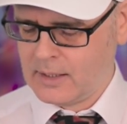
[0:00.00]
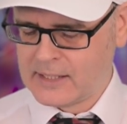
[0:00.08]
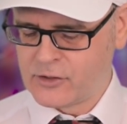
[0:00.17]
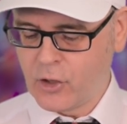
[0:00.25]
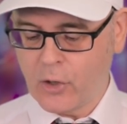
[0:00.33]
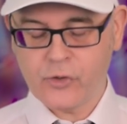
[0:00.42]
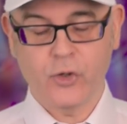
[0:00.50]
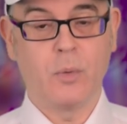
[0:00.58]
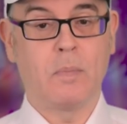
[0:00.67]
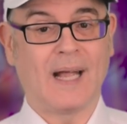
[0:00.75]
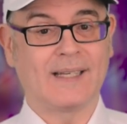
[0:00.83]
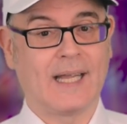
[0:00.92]
It's not too
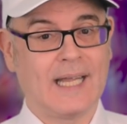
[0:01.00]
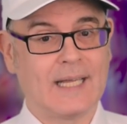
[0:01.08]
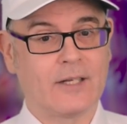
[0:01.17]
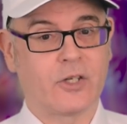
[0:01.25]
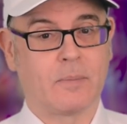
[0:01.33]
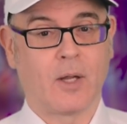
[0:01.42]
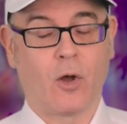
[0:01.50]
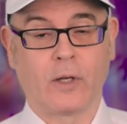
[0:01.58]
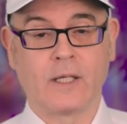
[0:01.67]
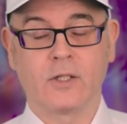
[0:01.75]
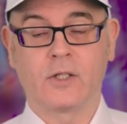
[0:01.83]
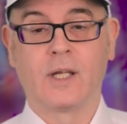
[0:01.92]
bad here, to be
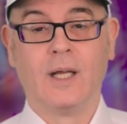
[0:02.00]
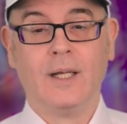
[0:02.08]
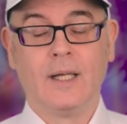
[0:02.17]
honest.